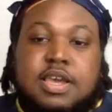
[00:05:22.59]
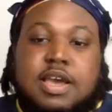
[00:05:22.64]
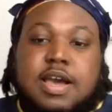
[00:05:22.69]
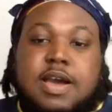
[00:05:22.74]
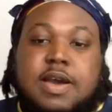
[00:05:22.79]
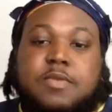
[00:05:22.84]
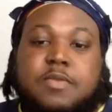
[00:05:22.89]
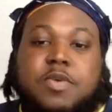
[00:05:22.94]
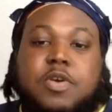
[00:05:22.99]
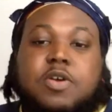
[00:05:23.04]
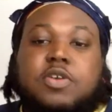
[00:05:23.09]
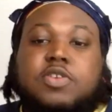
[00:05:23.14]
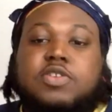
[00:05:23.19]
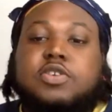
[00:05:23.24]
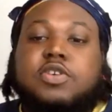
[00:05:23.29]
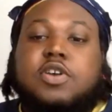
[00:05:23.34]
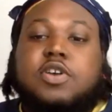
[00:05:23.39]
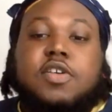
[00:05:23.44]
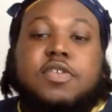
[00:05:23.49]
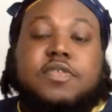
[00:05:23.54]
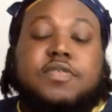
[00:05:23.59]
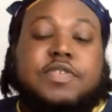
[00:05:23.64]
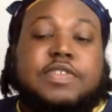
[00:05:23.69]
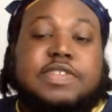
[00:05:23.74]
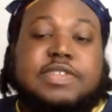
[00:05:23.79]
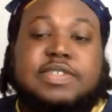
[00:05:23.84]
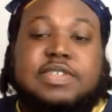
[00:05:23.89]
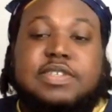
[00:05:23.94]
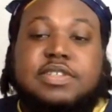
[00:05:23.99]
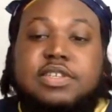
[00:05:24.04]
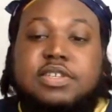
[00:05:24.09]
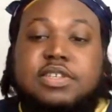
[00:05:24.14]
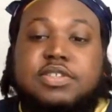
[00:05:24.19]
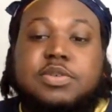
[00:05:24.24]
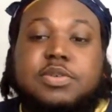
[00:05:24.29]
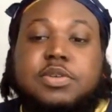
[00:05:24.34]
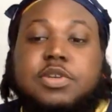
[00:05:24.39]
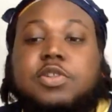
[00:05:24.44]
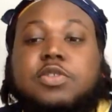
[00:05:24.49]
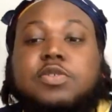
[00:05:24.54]
We're also calling for the city
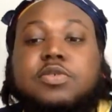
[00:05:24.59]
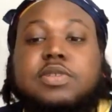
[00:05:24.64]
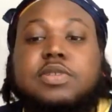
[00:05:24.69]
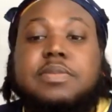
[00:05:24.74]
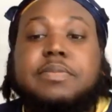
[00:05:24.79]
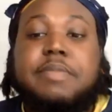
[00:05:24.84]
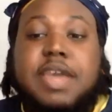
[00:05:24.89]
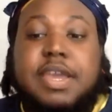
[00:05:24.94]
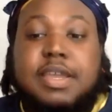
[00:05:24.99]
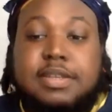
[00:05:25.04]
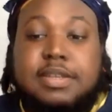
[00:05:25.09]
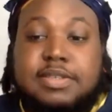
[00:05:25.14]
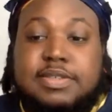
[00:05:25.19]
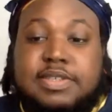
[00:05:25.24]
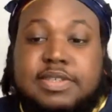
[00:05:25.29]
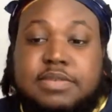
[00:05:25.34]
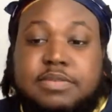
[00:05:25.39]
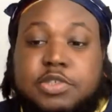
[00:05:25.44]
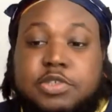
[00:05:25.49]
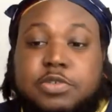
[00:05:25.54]
to include a mechanism